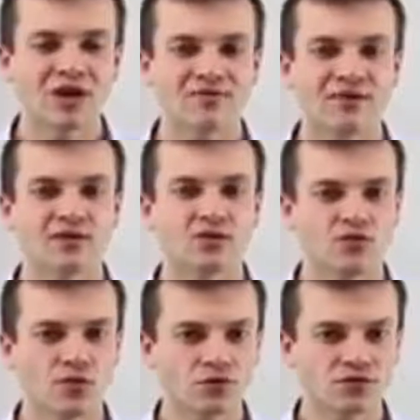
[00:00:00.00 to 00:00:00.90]

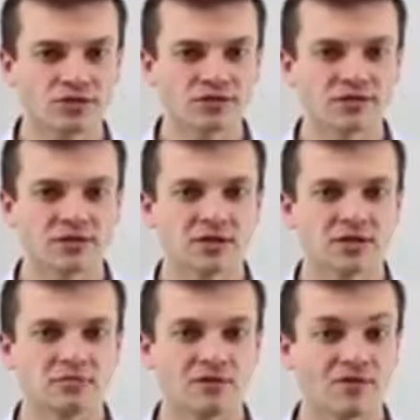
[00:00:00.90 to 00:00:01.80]
Traffic and conversions,
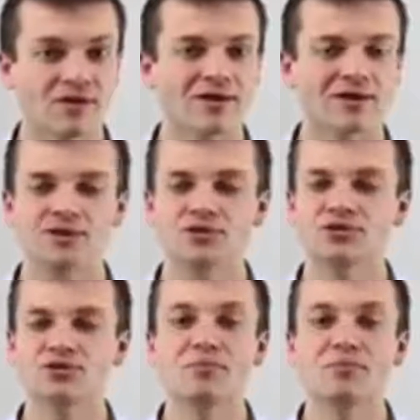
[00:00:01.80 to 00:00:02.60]
my friend,